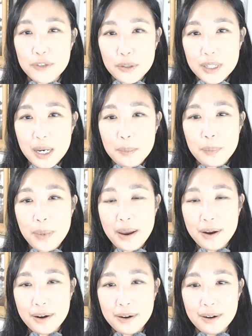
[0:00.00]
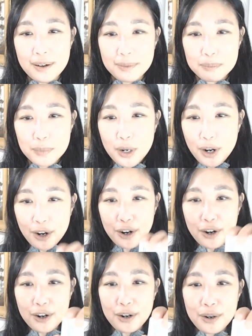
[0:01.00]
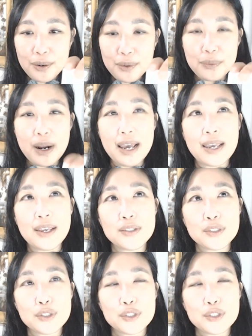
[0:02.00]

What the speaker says: compare her, right,